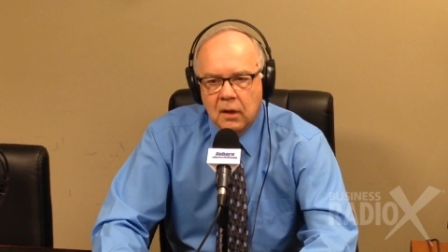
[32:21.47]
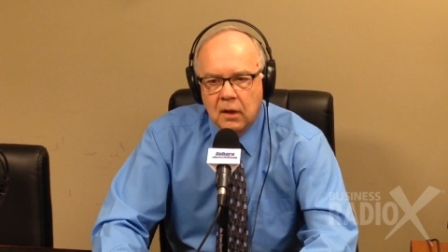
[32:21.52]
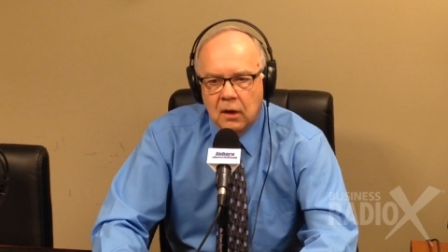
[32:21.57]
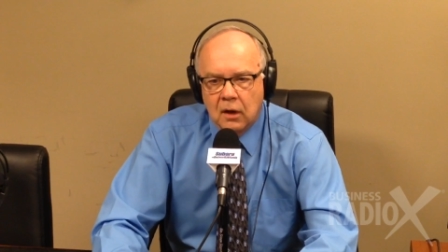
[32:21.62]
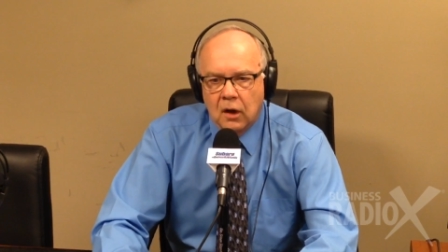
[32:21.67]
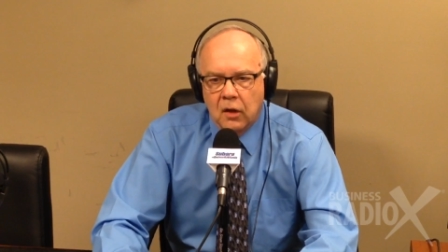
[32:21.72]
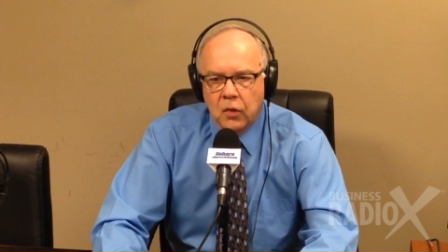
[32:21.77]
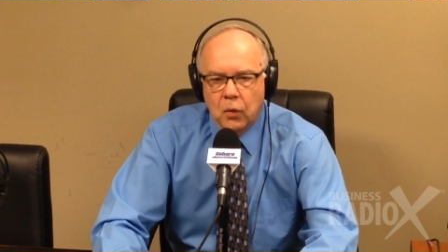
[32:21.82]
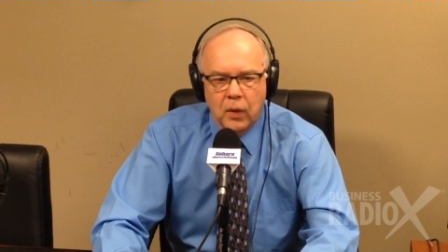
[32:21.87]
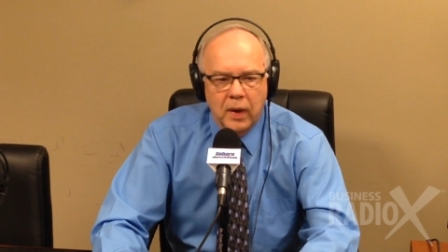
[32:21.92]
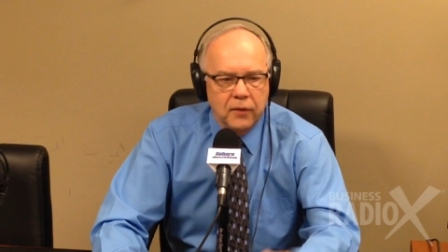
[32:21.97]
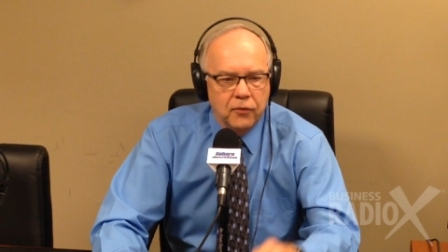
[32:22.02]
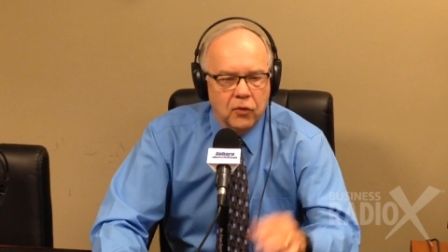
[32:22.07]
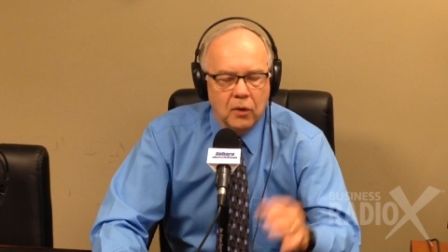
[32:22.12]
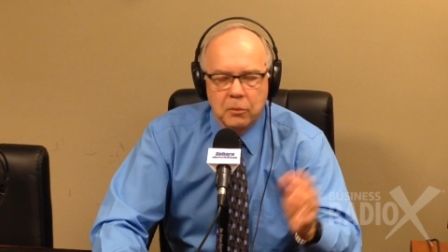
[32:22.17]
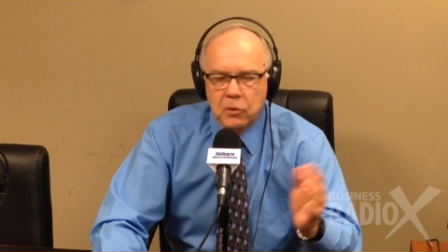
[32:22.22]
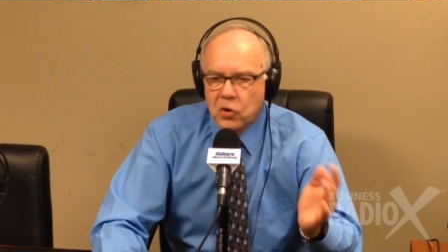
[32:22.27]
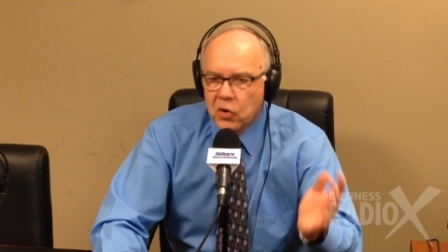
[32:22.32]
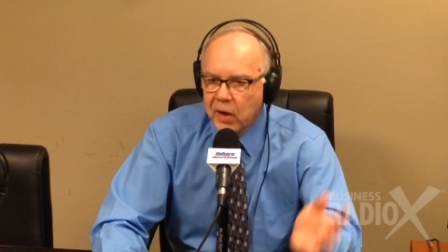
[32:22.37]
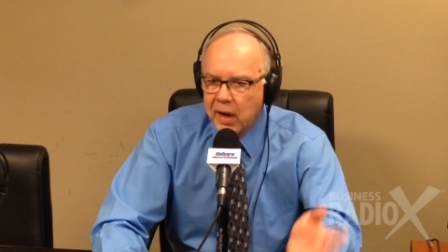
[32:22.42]
all the way
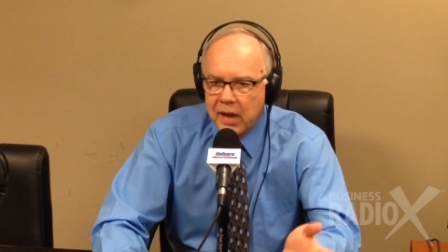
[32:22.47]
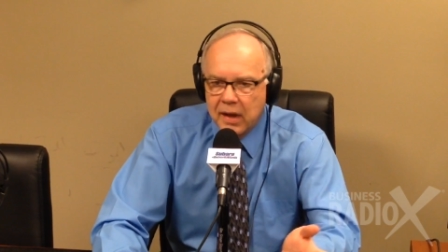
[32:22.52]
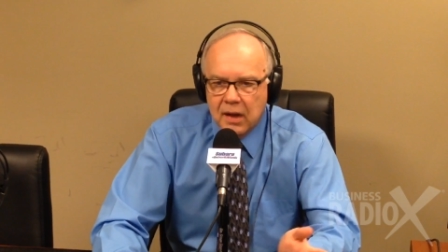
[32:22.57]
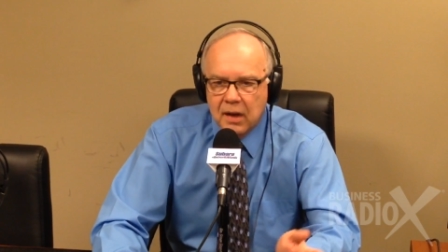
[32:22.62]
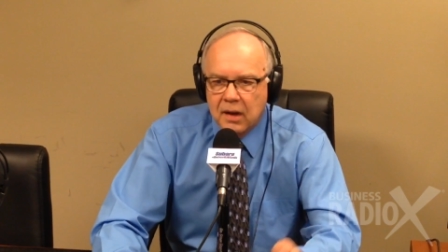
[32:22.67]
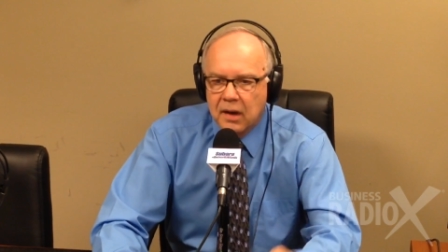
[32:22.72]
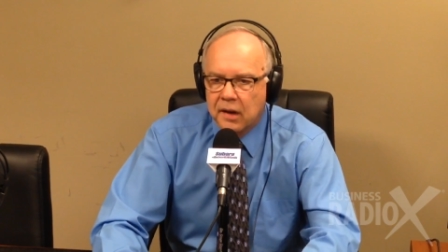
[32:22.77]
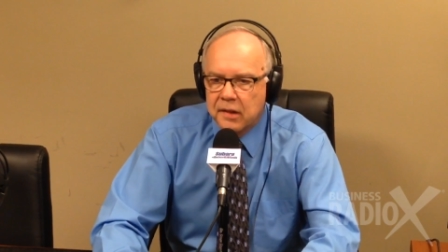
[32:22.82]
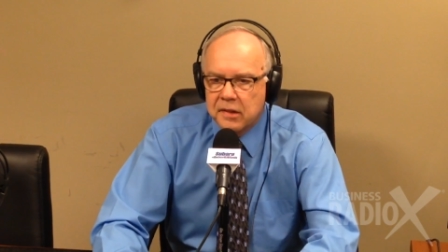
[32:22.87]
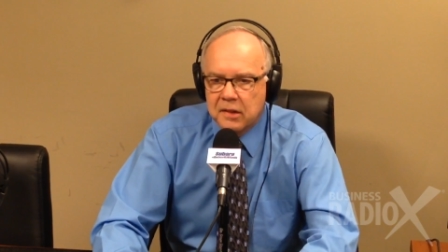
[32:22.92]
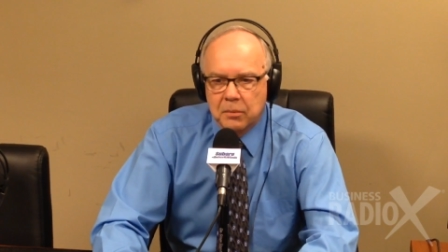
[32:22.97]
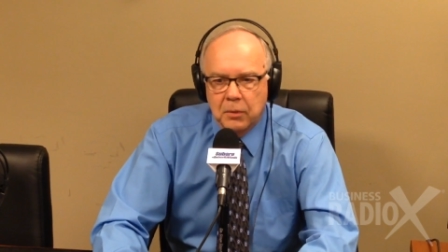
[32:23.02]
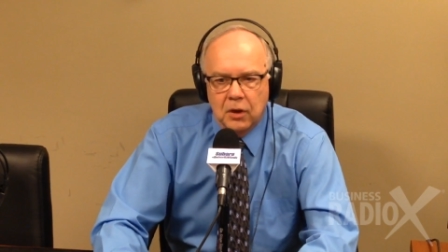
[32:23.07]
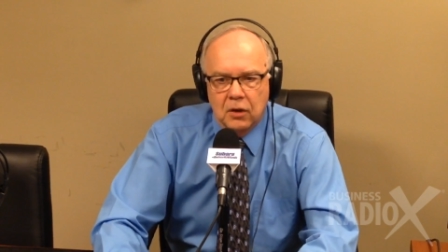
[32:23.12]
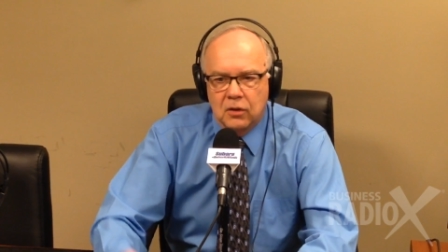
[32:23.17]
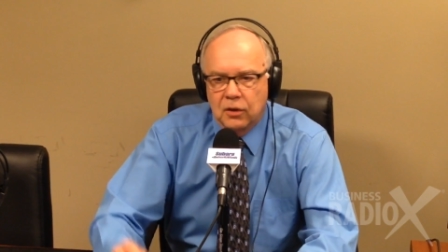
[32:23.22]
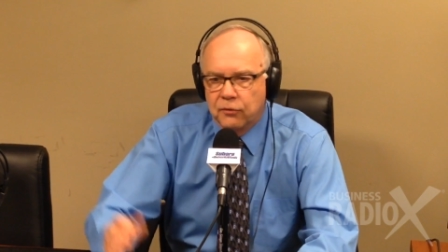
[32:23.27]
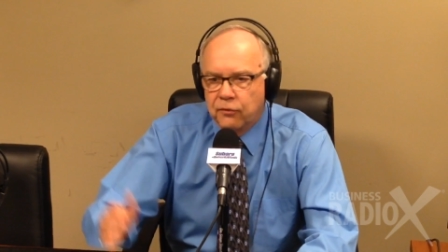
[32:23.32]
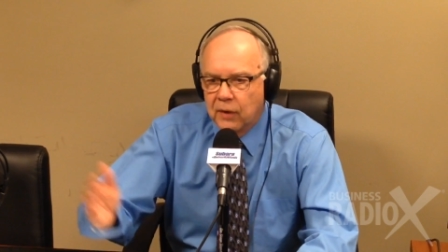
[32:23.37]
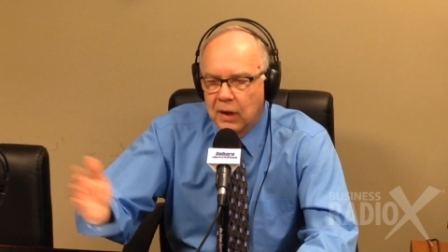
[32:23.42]
from greeting a customer
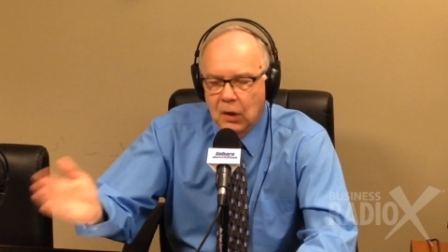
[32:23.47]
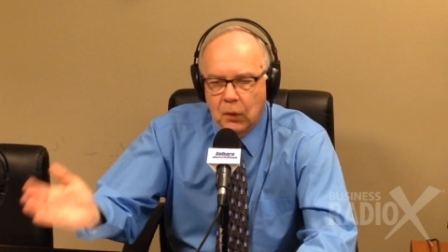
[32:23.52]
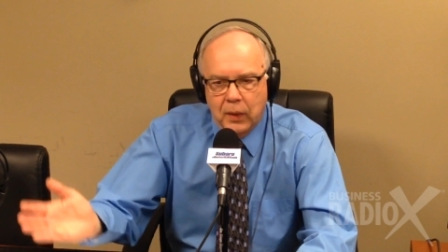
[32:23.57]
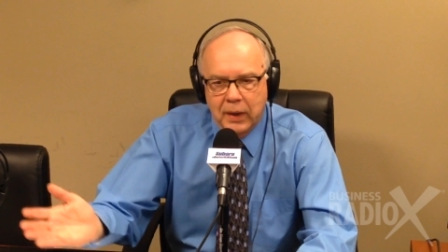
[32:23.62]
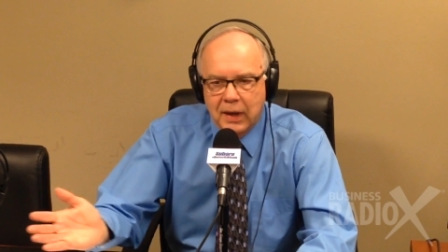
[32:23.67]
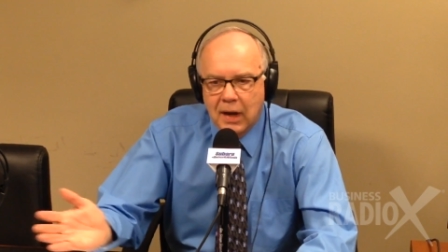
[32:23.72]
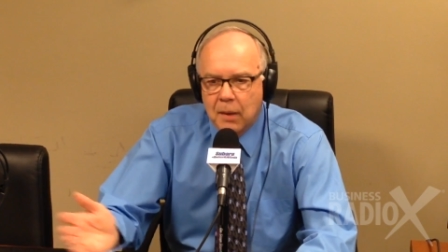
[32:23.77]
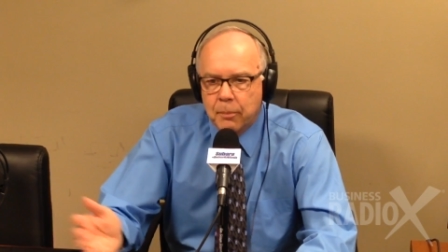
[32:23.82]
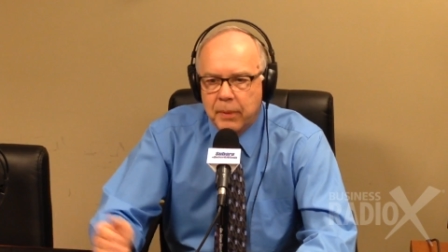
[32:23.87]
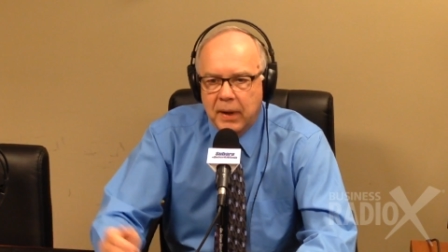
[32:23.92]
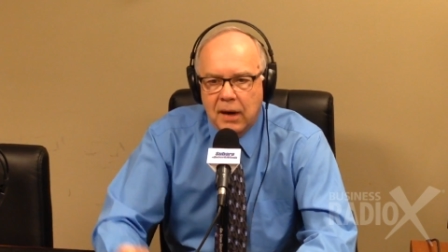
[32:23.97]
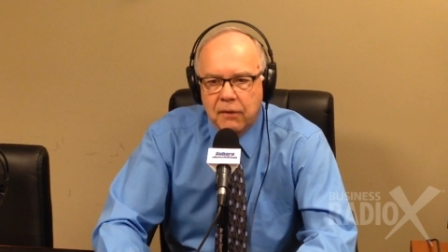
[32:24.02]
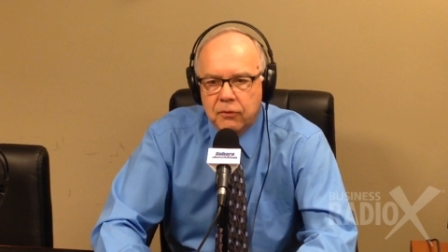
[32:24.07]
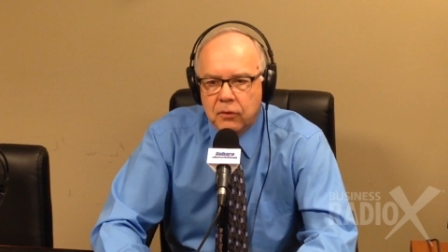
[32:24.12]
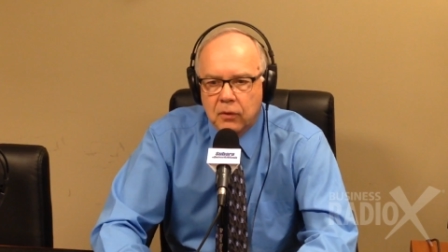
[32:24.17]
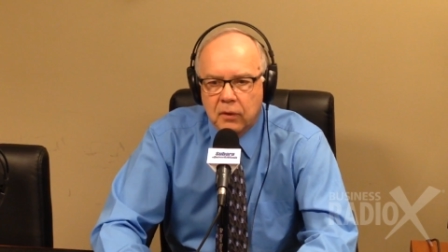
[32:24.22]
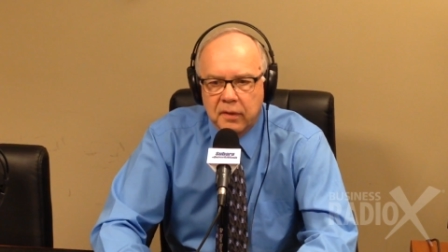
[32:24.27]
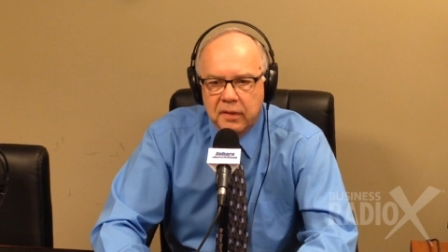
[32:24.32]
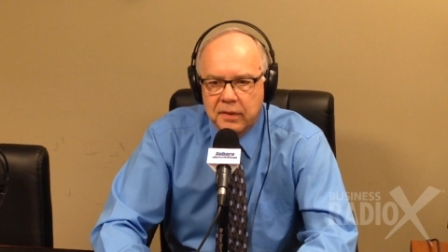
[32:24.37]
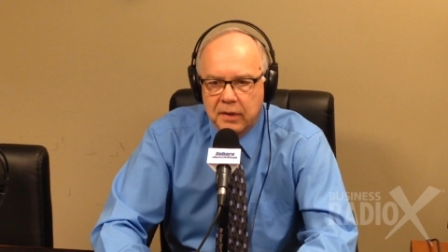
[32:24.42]
to following up
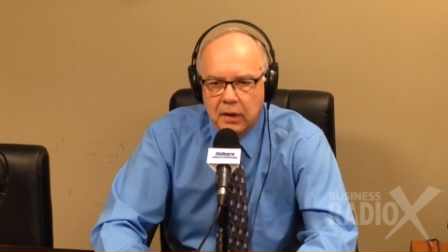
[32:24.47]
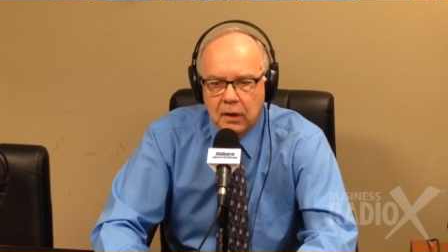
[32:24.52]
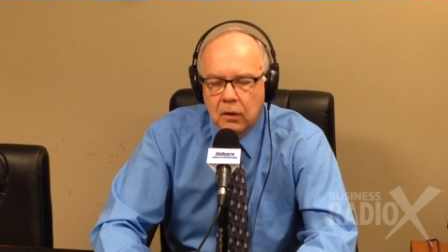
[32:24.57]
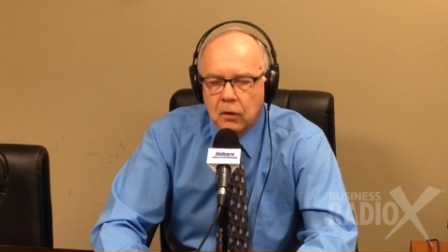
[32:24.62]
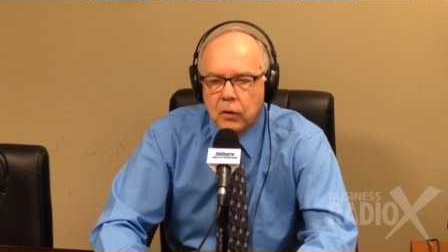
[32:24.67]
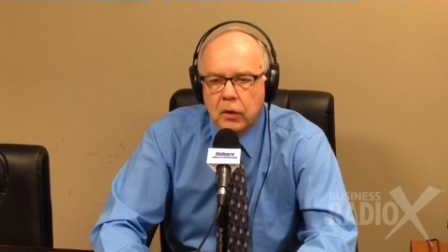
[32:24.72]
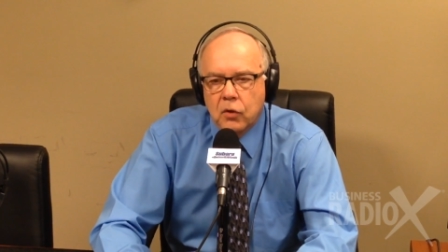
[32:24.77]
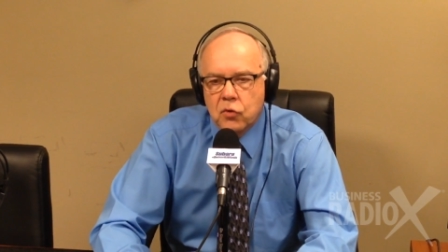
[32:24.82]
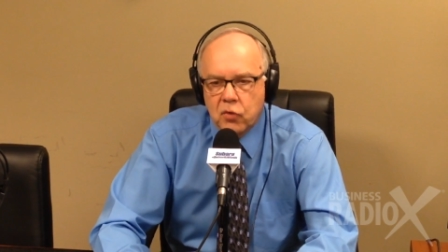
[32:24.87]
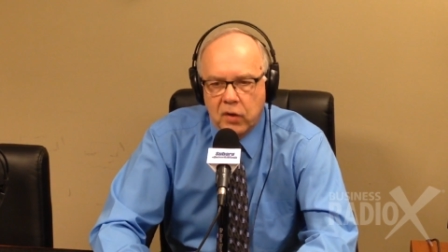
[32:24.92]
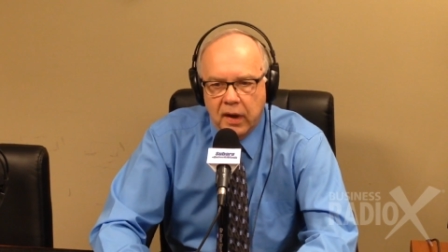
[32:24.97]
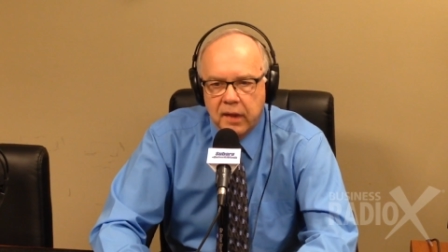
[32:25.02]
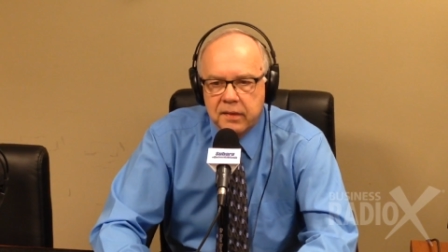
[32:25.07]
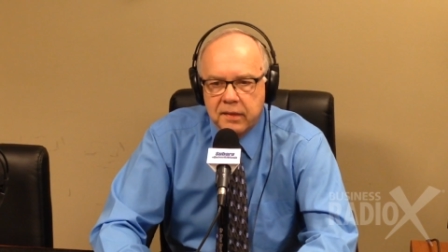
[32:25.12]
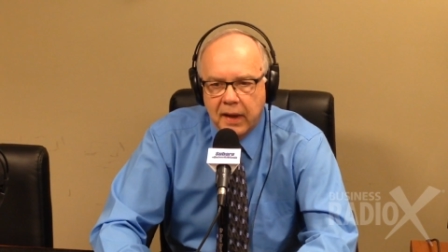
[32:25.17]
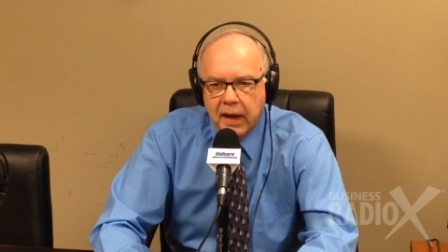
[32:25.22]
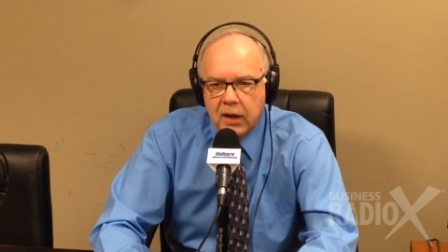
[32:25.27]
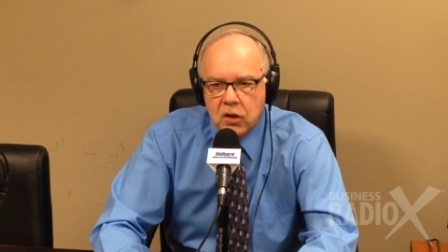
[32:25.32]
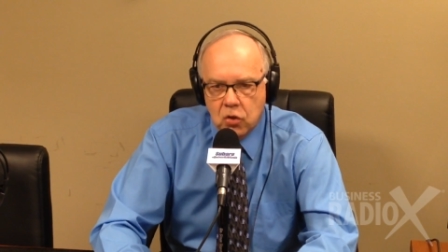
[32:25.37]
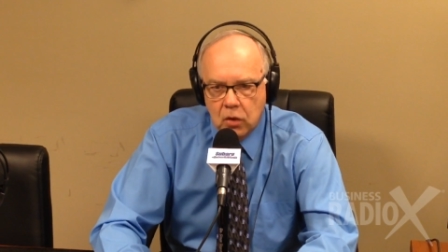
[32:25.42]
after a sale or a
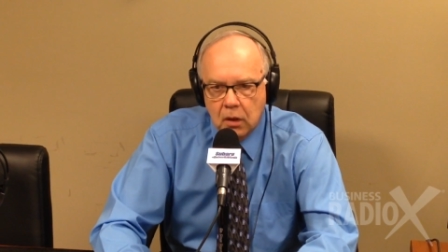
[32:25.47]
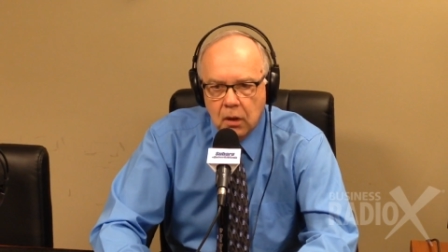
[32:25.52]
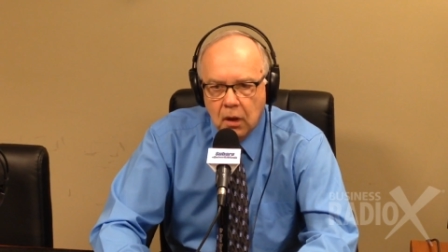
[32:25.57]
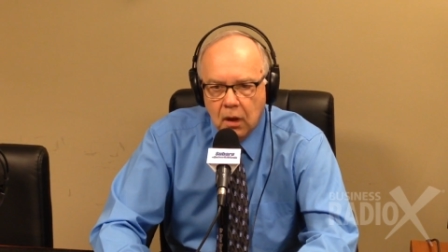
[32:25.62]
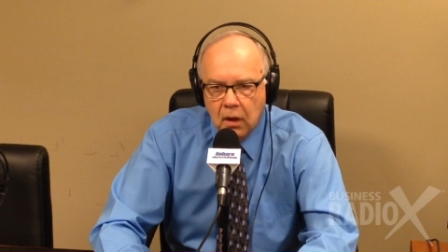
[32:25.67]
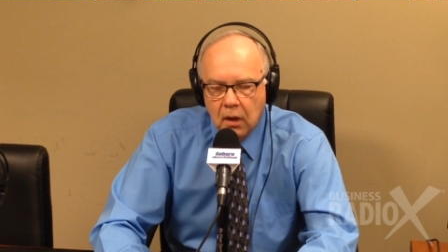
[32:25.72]
transaction,